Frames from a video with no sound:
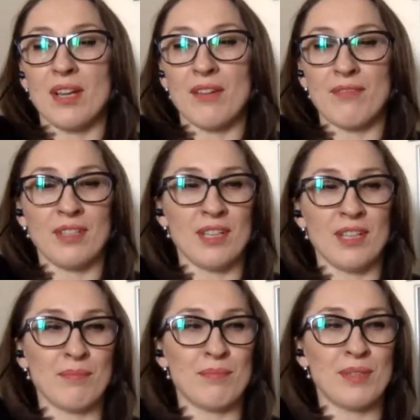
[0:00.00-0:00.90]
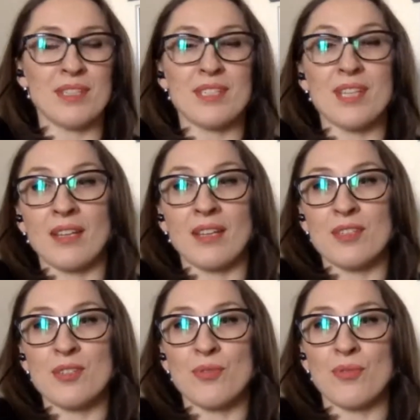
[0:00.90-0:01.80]
I feel like I'm being
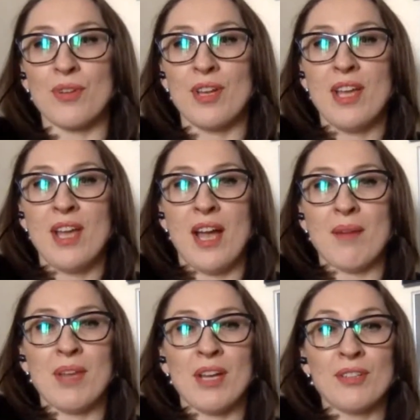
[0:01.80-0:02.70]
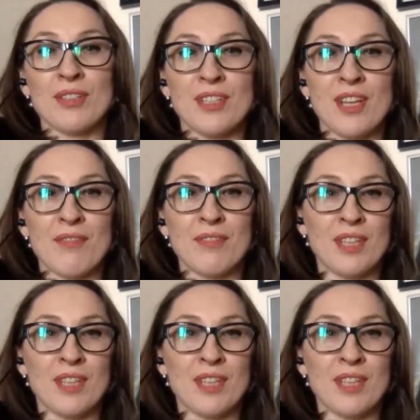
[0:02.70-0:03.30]
silenced or I'm not good enough.